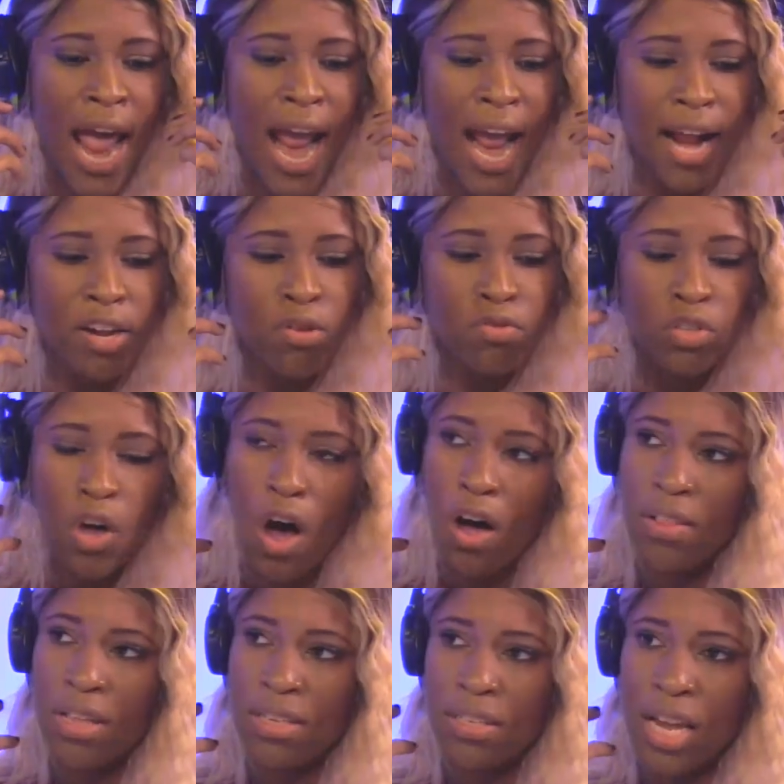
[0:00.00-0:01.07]
And you
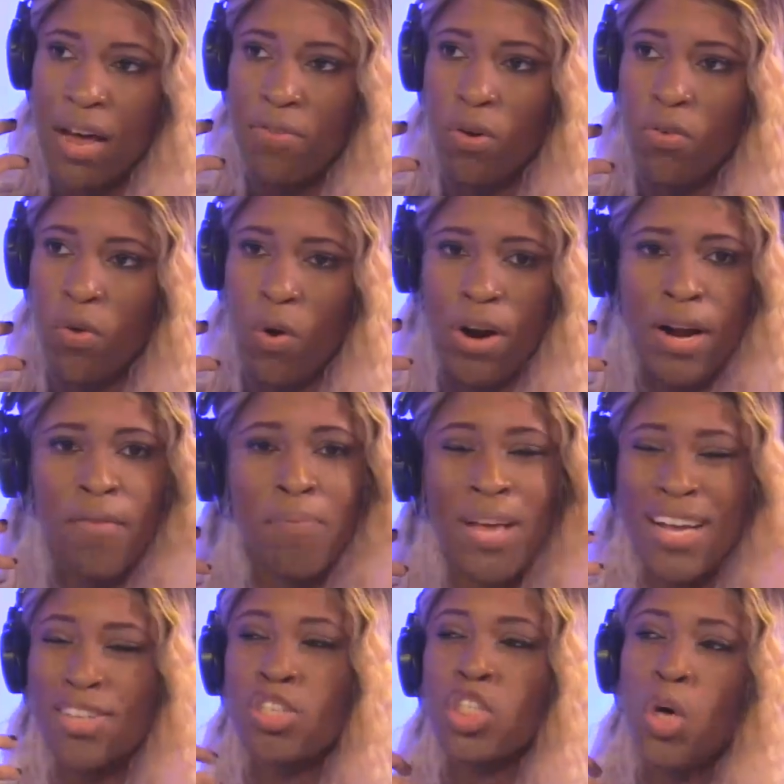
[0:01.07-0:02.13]
saw this level of Corey of
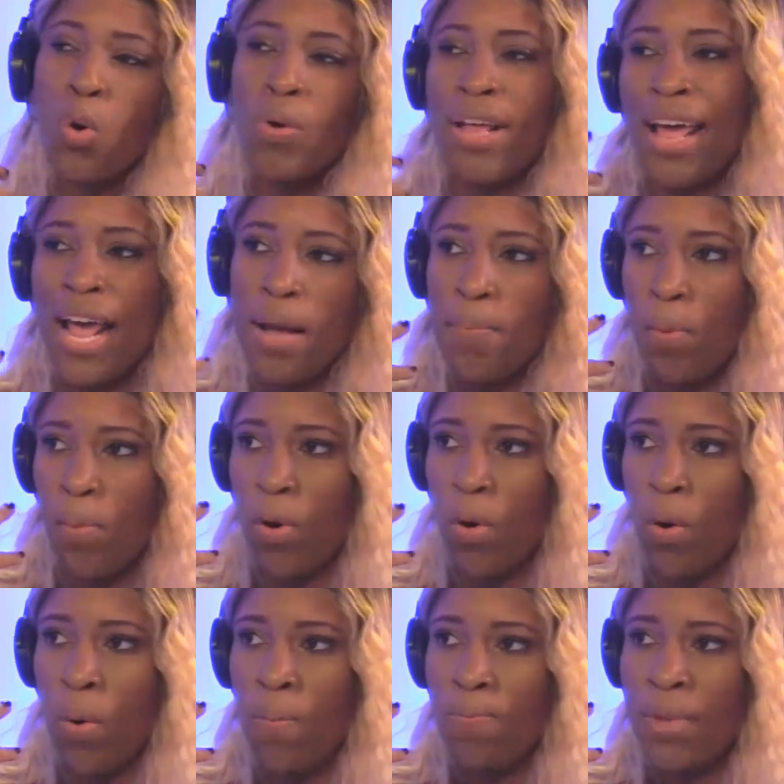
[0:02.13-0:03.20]
being so
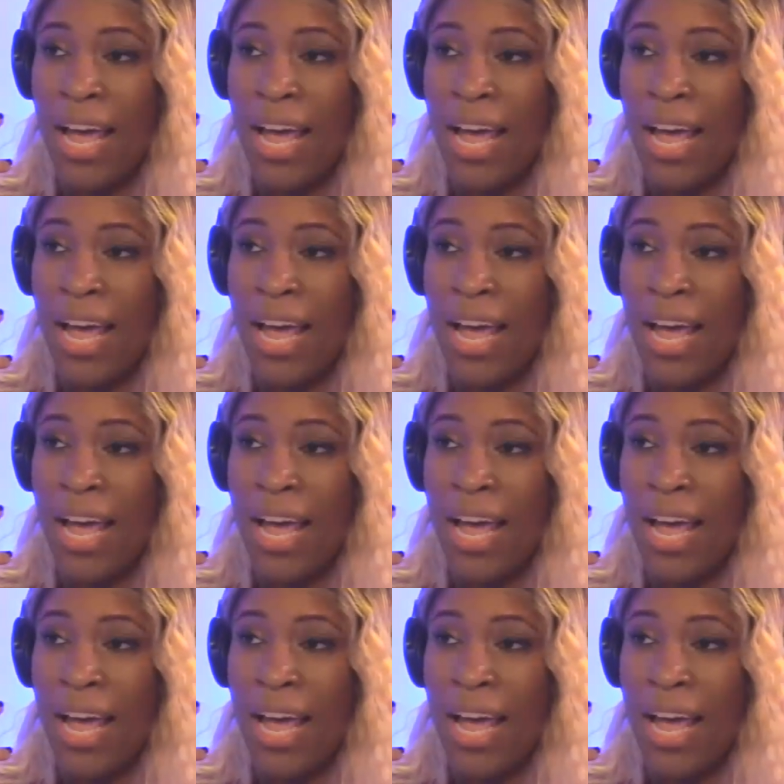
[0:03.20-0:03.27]
capable.